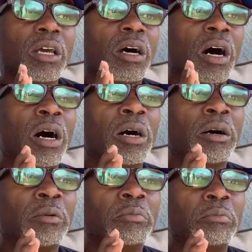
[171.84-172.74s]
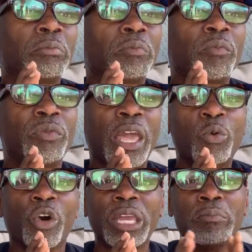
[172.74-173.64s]
they
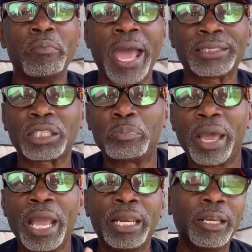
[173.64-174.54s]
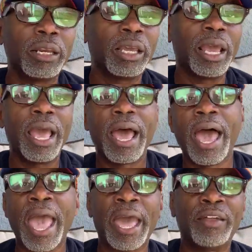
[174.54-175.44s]
were emancipated
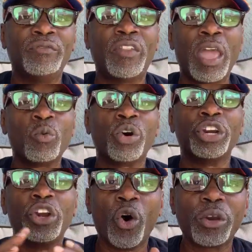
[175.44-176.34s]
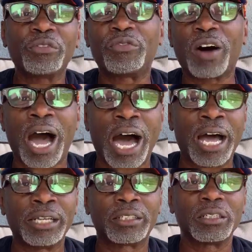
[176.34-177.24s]
and they were
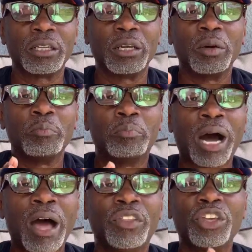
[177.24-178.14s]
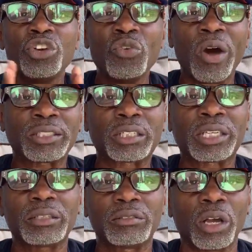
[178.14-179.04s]
notified by the U.S.
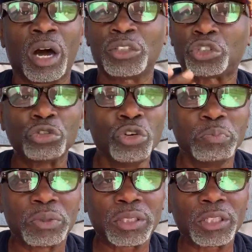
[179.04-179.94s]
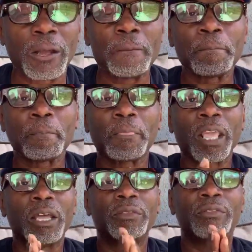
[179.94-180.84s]
Troops
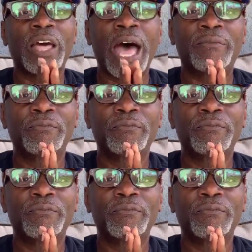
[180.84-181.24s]
that